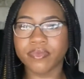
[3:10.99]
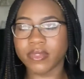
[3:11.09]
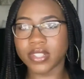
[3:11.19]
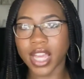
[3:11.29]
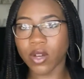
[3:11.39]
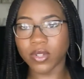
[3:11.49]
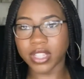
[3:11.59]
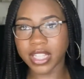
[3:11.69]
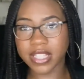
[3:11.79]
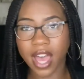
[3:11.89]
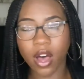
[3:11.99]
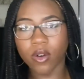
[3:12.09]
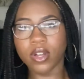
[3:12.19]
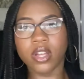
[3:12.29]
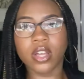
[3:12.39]
taking these
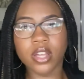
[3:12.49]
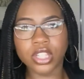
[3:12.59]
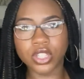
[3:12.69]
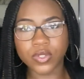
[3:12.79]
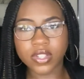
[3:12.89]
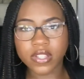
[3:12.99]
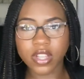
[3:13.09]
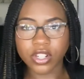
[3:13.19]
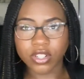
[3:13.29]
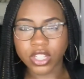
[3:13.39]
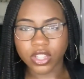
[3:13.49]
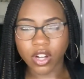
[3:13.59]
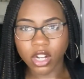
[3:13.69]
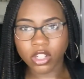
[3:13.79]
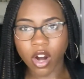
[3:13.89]
out, using this underneath your
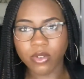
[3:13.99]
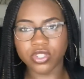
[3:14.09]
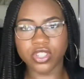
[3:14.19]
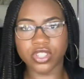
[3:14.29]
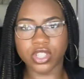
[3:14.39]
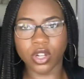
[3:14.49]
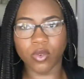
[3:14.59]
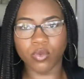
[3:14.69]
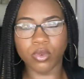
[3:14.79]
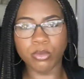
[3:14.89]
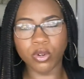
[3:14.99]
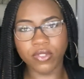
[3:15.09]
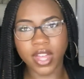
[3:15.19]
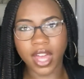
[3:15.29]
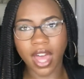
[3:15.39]
underarms just to remove
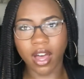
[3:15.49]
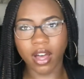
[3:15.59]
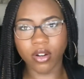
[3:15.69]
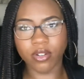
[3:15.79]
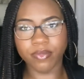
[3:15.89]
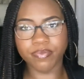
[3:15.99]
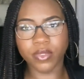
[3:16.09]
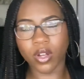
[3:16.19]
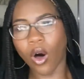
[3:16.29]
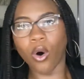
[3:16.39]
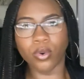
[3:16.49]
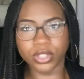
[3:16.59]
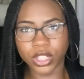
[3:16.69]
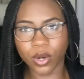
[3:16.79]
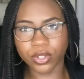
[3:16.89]
the old
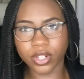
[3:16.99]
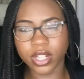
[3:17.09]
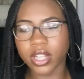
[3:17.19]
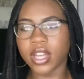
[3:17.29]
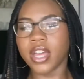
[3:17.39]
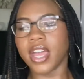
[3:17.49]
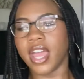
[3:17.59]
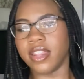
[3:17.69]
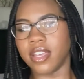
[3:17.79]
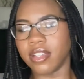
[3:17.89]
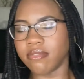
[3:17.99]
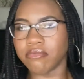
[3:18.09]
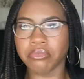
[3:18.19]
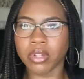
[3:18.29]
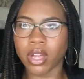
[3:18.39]
deodorant, and then
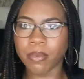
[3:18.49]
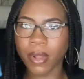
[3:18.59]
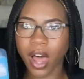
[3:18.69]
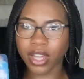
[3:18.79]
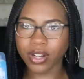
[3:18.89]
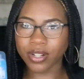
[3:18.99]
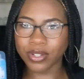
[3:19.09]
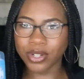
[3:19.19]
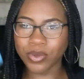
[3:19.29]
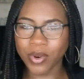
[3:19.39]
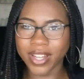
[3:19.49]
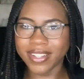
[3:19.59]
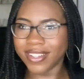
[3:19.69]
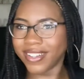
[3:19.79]
apply your new one.